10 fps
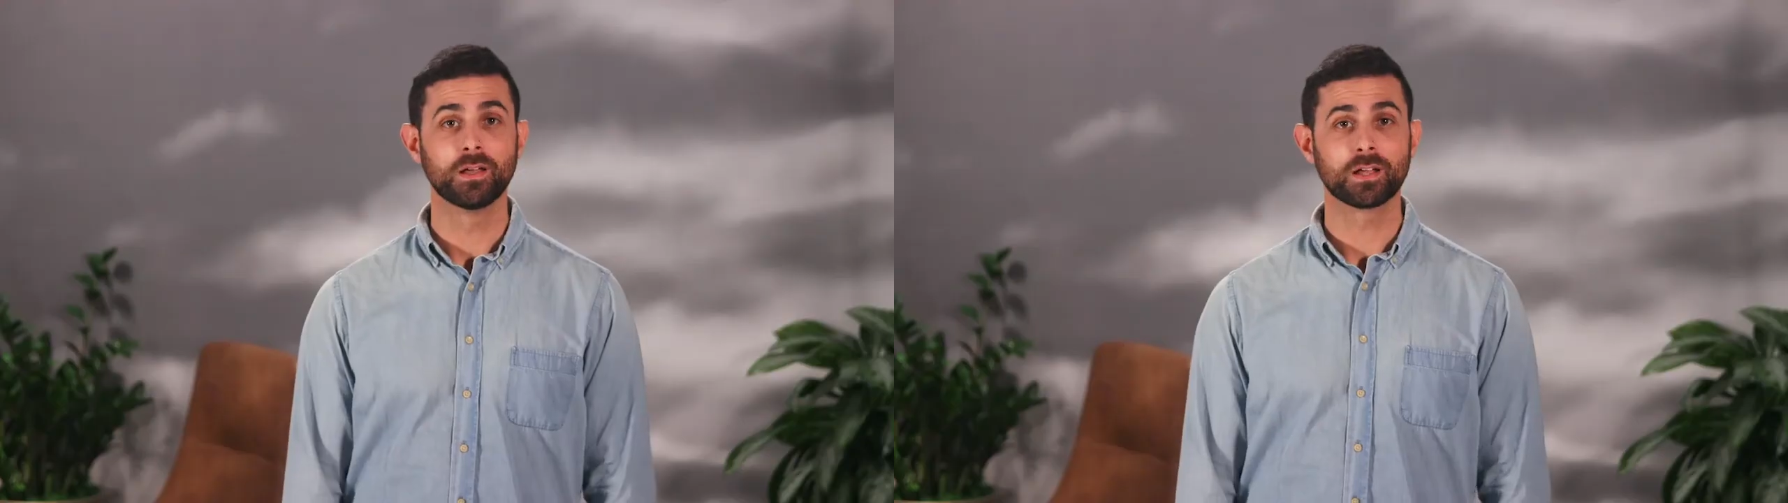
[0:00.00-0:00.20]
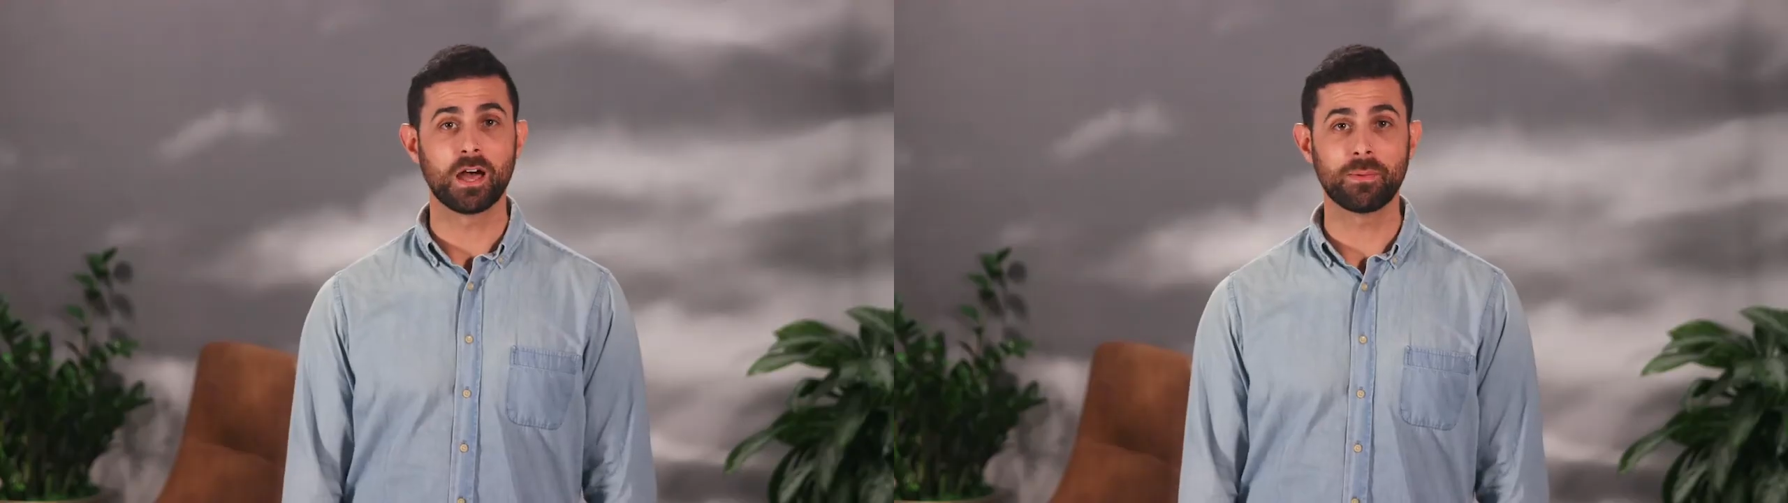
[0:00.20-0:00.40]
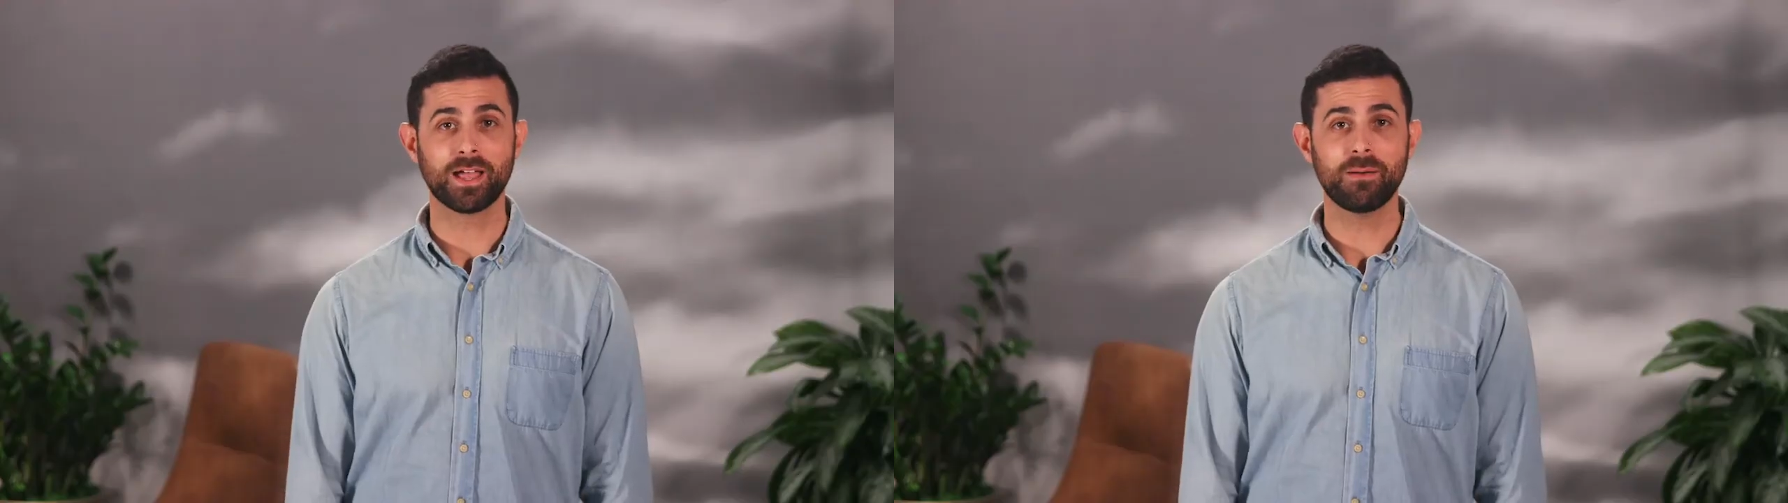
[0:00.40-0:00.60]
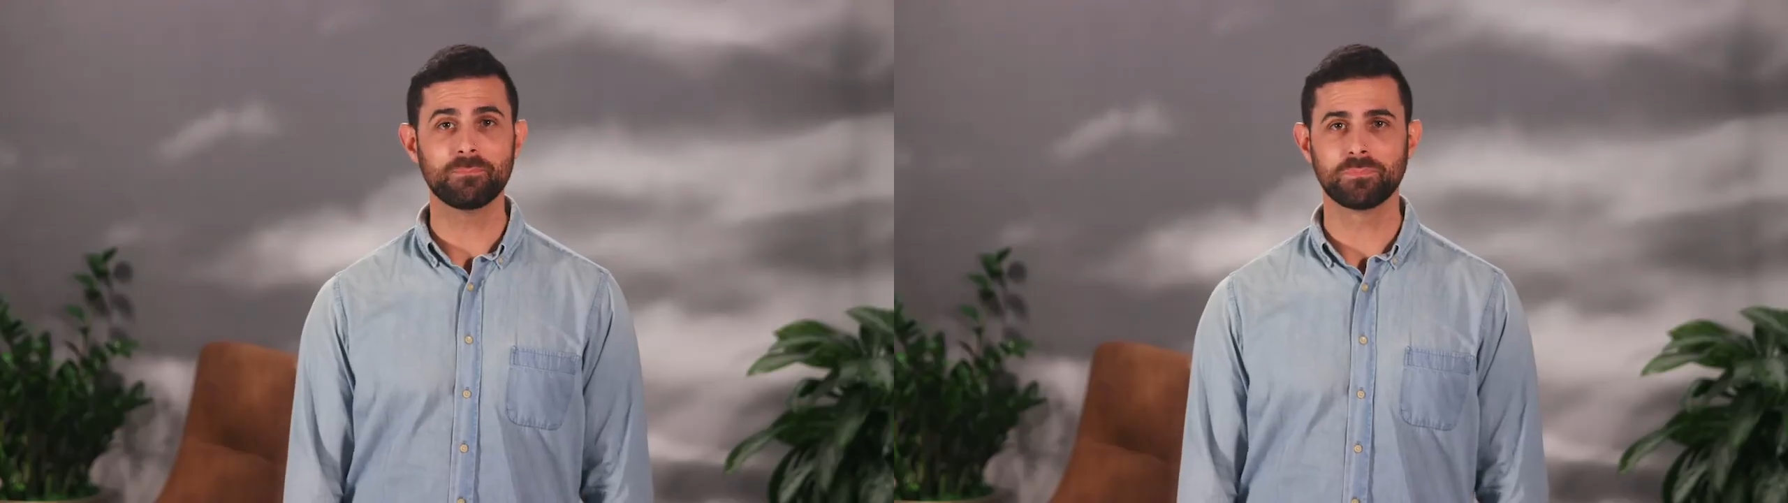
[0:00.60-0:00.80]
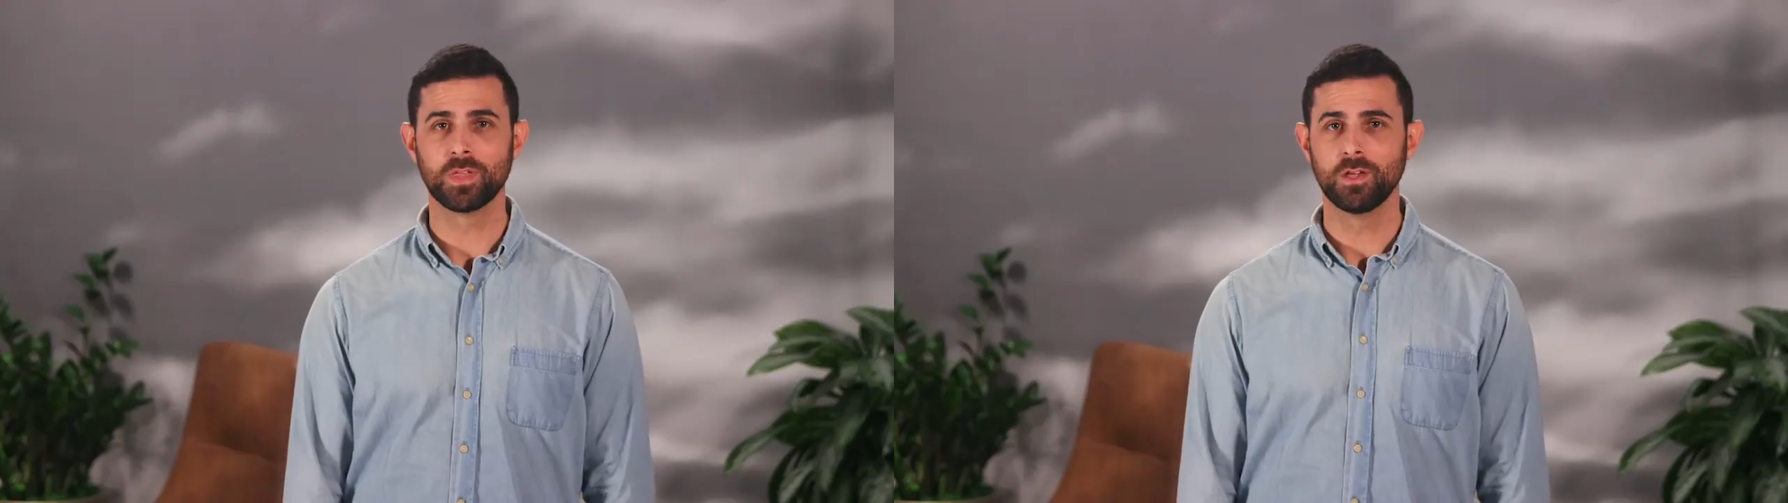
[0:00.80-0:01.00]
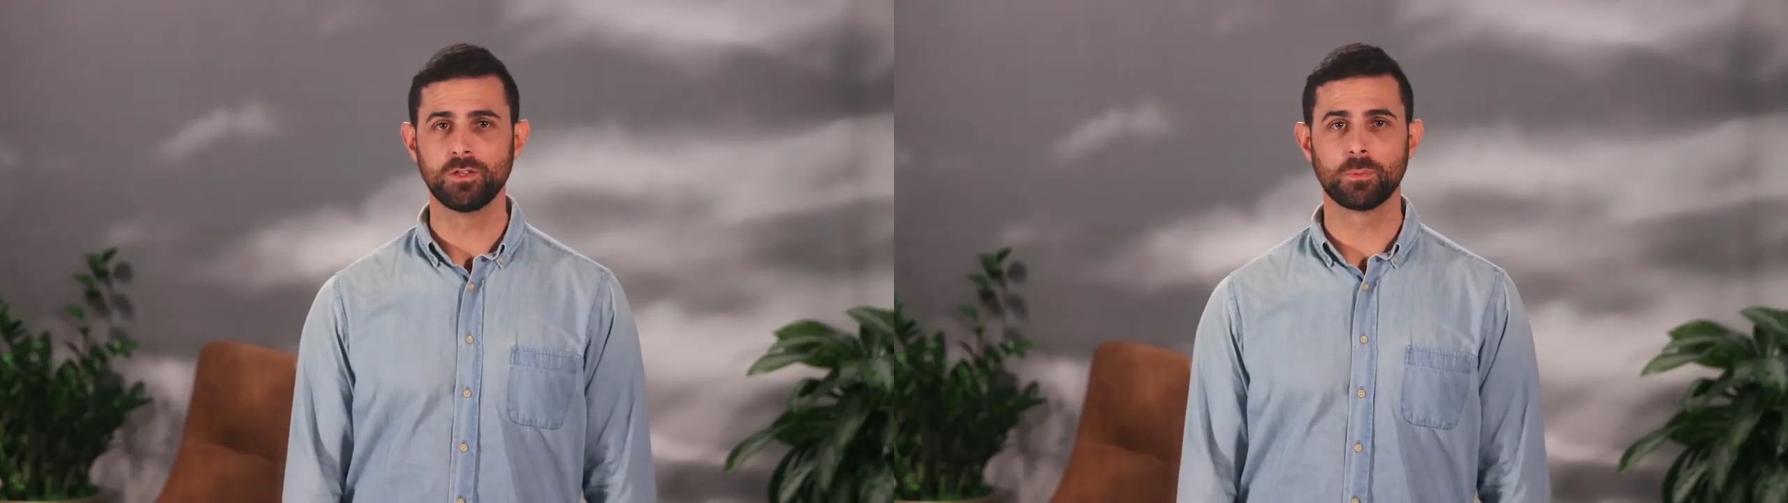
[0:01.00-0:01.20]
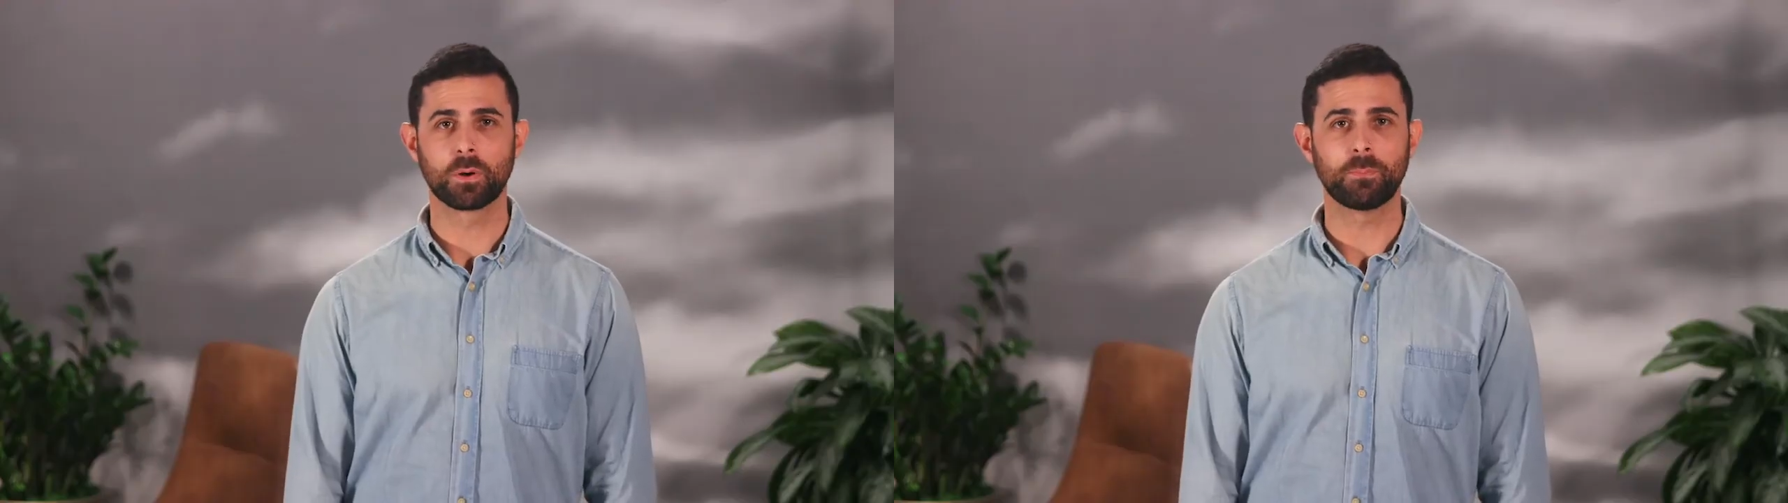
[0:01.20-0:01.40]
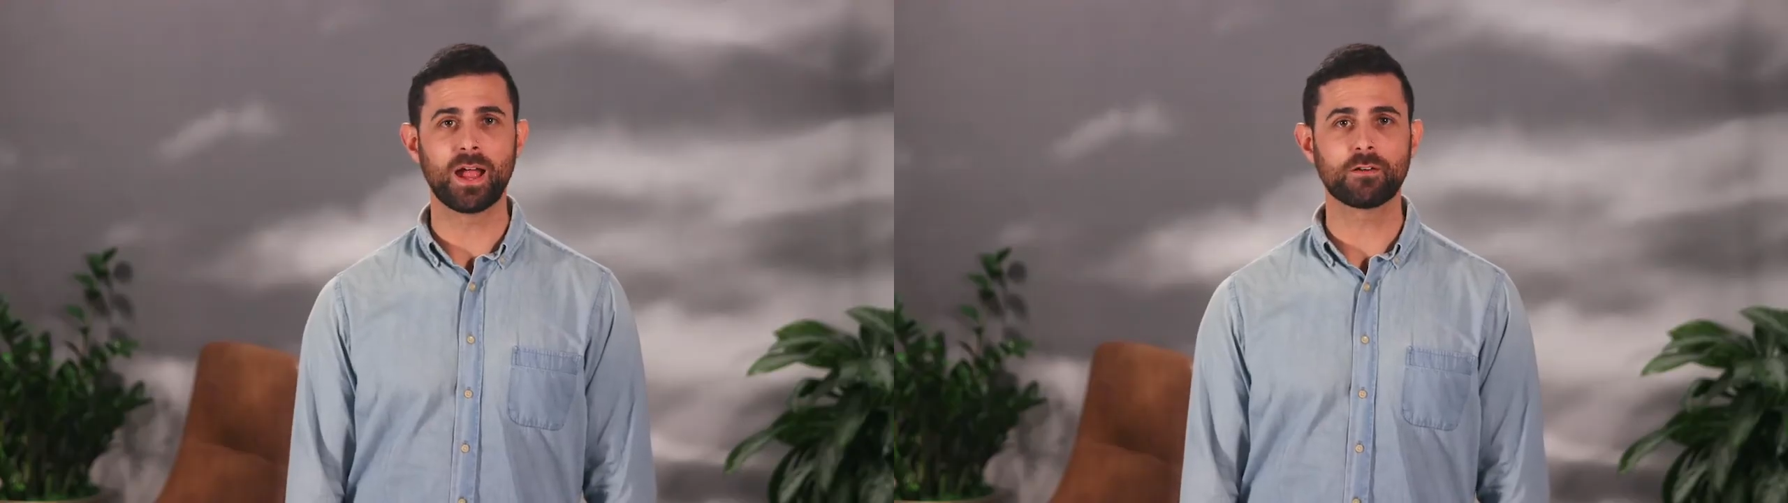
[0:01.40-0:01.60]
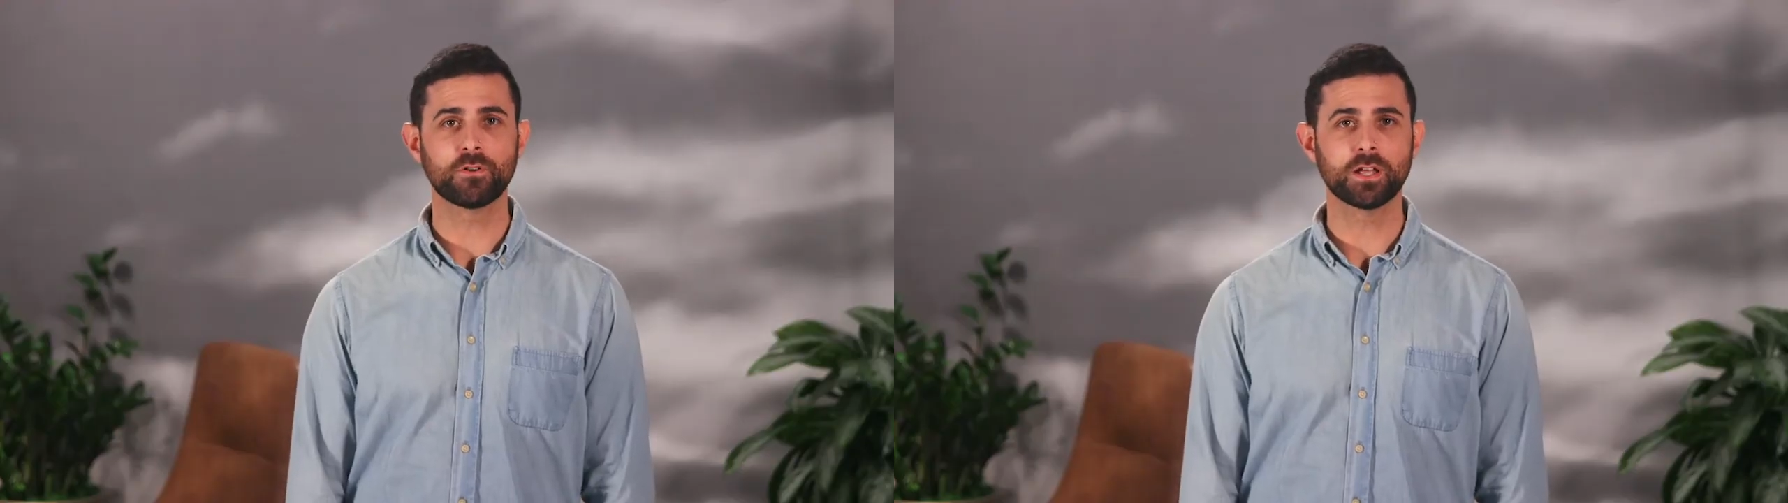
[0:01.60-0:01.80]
Coming up, you'll prepare for